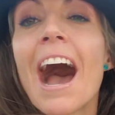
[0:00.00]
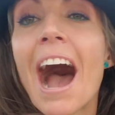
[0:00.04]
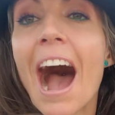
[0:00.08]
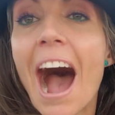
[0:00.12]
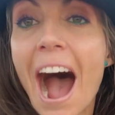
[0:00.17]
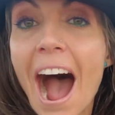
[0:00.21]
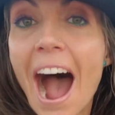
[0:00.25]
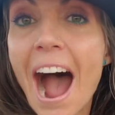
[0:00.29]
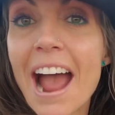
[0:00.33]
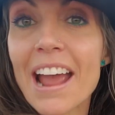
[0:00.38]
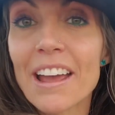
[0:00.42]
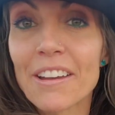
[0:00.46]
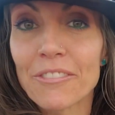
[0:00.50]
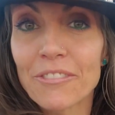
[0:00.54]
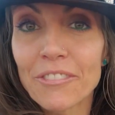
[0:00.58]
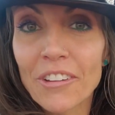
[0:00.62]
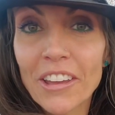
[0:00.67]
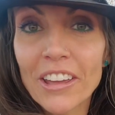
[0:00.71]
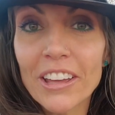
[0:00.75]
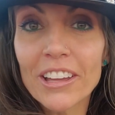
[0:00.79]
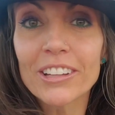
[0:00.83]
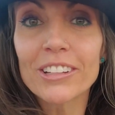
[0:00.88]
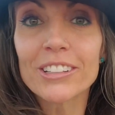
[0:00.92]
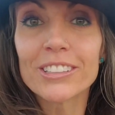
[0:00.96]
I
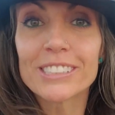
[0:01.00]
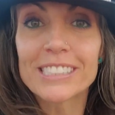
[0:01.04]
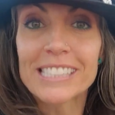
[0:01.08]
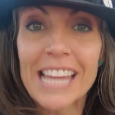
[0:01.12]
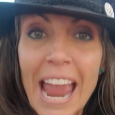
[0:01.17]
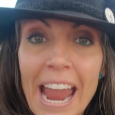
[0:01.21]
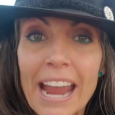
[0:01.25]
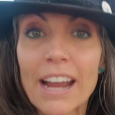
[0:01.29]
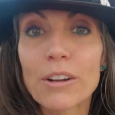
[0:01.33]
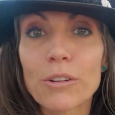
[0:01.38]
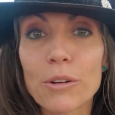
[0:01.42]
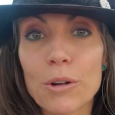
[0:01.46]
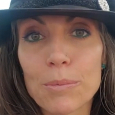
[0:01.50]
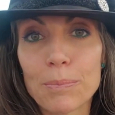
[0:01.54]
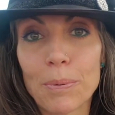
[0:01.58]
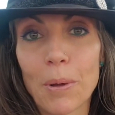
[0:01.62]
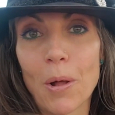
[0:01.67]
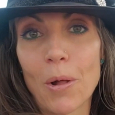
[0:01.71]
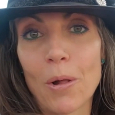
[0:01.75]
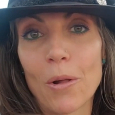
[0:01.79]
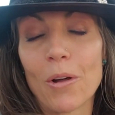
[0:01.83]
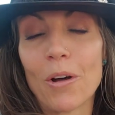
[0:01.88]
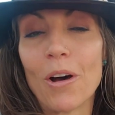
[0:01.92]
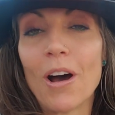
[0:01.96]
feel
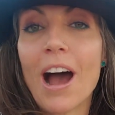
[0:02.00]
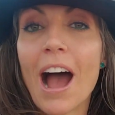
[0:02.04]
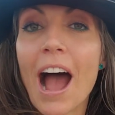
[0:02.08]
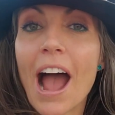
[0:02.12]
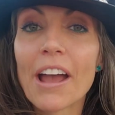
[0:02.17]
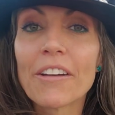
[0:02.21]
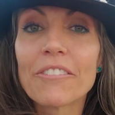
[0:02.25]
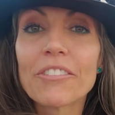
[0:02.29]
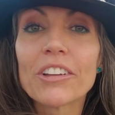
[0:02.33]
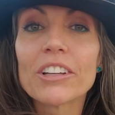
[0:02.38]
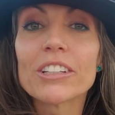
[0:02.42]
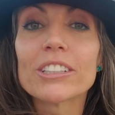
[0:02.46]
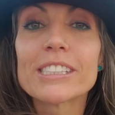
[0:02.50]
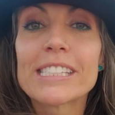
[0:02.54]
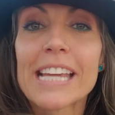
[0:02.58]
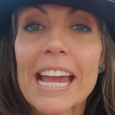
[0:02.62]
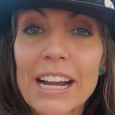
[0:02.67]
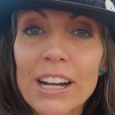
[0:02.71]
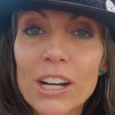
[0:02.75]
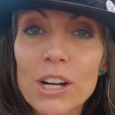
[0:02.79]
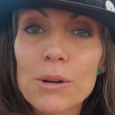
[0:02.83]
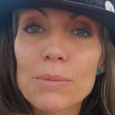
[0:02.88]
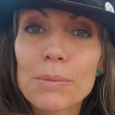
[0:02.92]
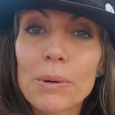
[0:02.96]
terrible. I feel
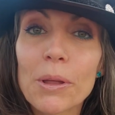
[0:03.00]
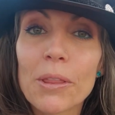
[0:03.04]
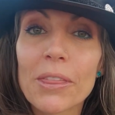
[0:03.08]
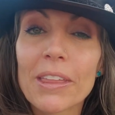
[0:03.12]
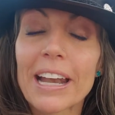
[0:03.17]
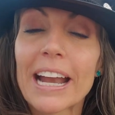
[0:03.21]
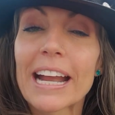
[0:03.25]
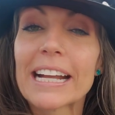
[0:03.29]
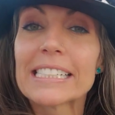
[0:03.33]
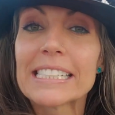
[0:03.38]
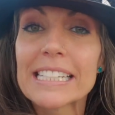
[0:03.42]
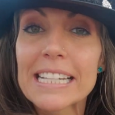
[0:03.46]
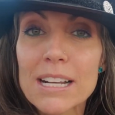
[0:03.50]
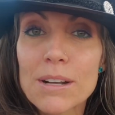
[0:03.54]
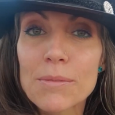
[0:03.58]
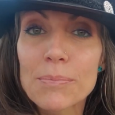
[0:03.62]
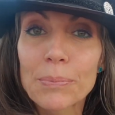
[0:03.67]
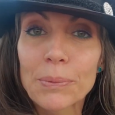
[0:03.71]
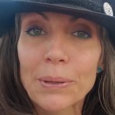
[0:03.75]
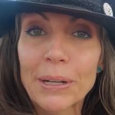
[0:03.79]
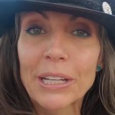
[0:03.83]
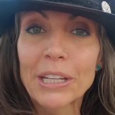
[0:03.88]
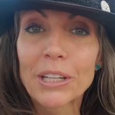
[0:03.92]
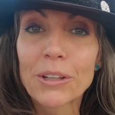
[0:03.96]
terrible that I didn't
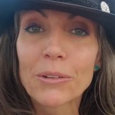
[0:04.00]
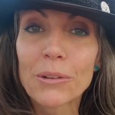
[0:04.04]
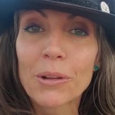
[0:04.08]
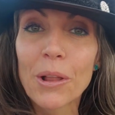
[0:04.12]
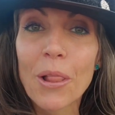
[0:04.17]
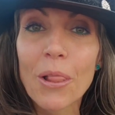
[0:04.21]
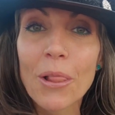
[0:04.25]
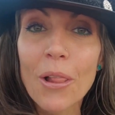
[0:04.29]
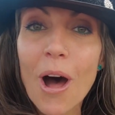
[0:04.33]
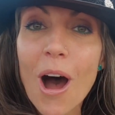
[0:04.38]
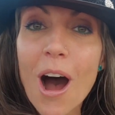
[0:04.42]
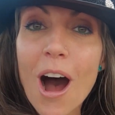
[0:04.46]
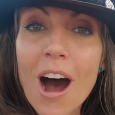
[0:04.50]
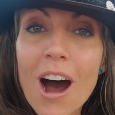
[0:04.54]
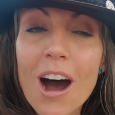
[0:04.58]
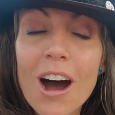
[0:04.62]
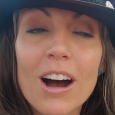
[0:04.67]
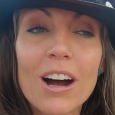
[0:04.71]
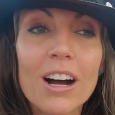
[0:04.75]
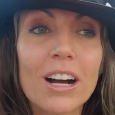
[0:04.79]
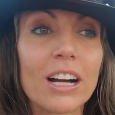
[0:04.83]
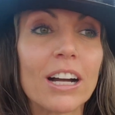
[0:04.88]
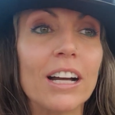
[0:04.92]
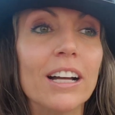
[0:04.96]
bring you
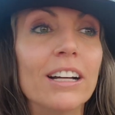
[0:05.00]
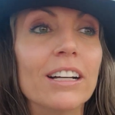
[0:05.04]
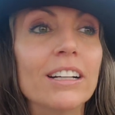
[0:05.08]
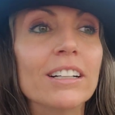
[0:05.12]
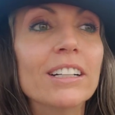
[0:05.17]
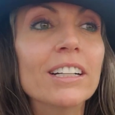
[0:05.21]
along.